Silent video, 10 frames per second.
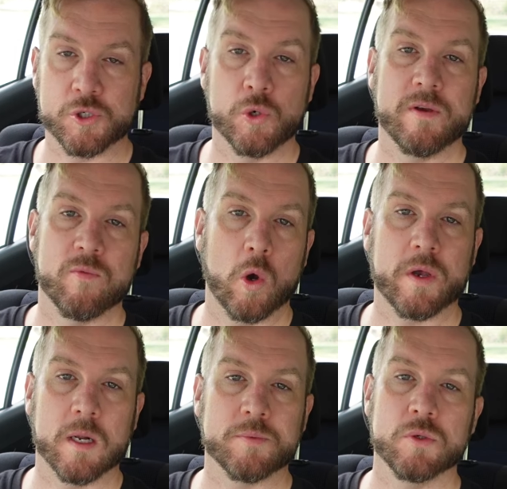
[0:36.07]
sure you've
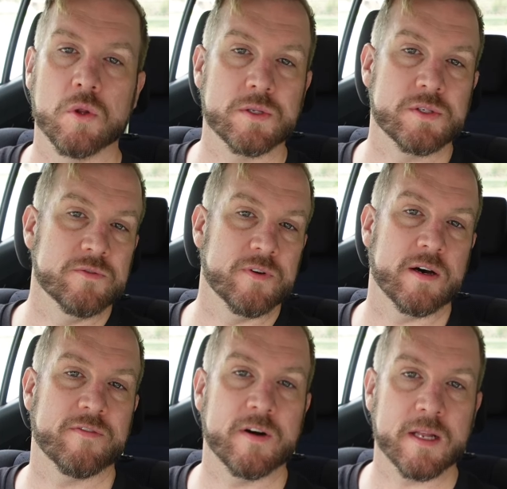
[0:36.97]
woken up to lots of
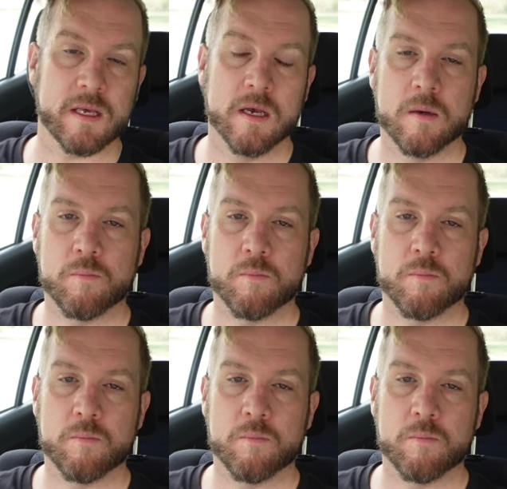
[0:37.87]
funny